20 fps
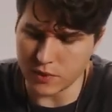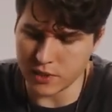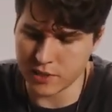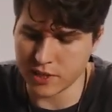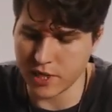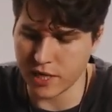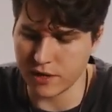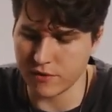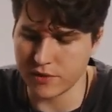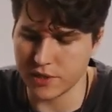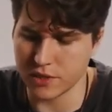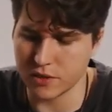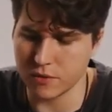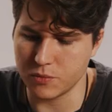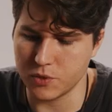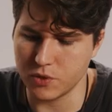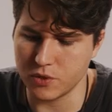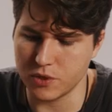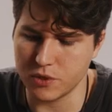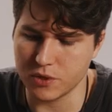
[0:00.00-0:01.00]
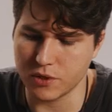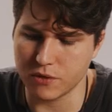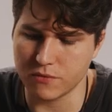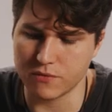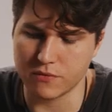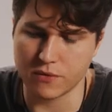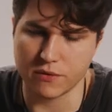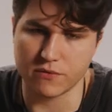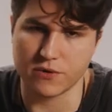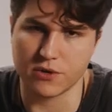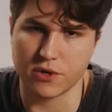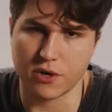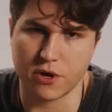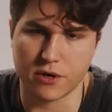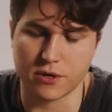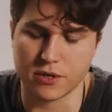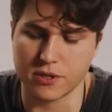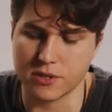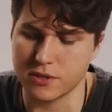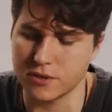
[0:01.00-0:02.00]
It's kind of like the beauty of the
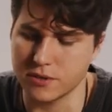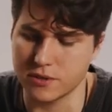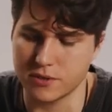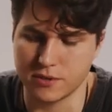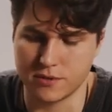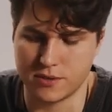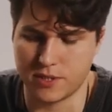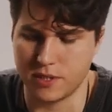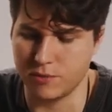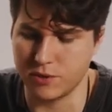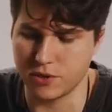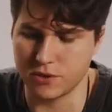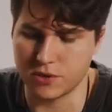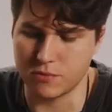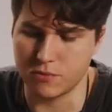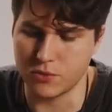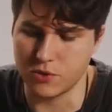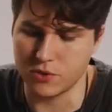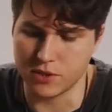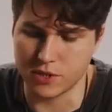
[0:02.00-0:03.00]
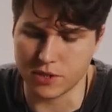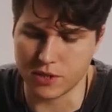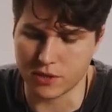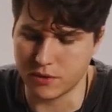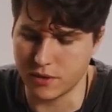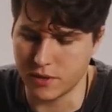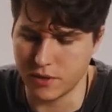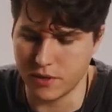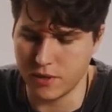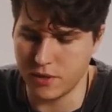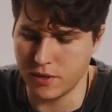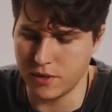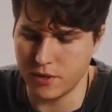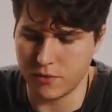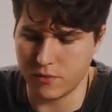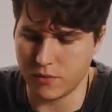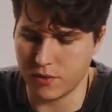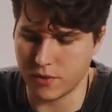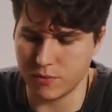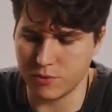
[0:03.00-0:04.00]
art is similar to music.
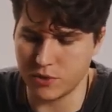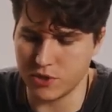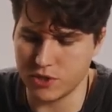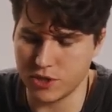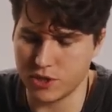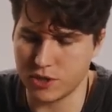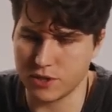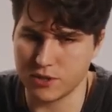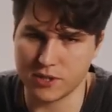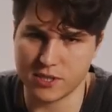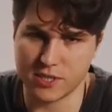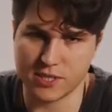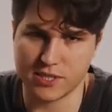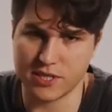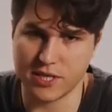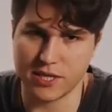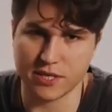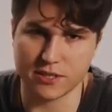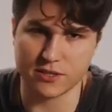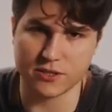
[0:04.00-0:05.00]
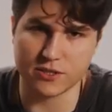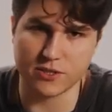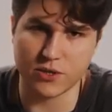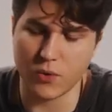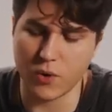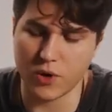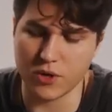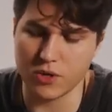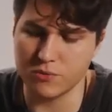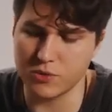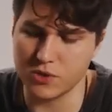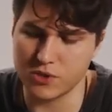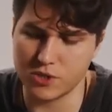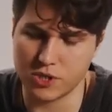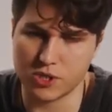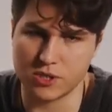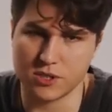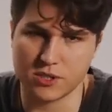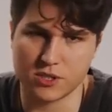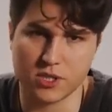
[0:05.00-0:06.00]
When a musician does this thing, no other
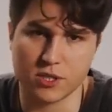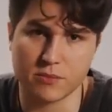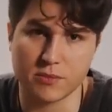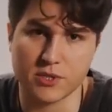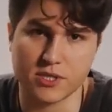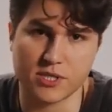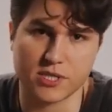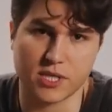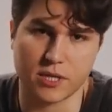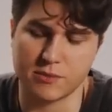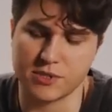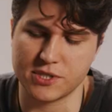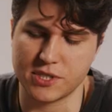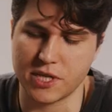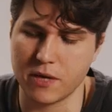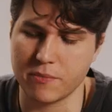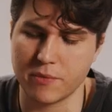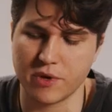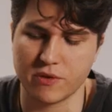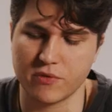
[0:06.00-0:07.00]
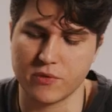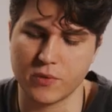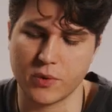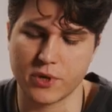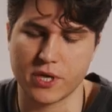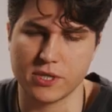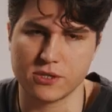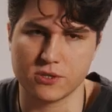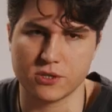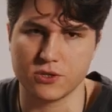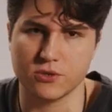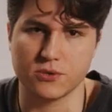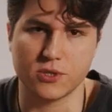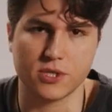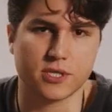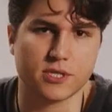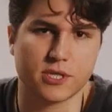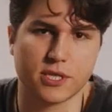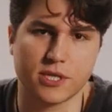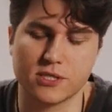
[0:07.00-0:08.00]
musician is going to be the same as them. Everyone has their
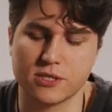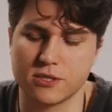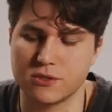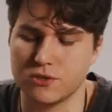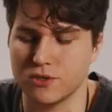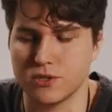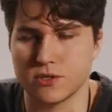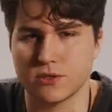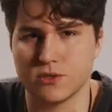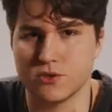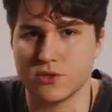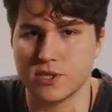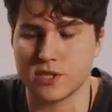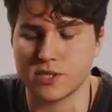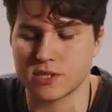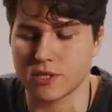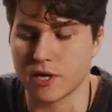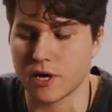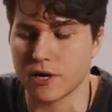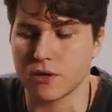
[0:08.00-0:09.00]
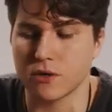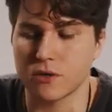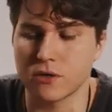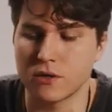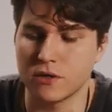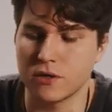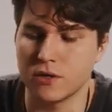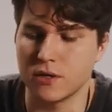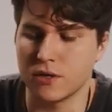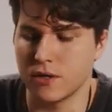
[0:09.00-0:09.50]
unique taste and unique style.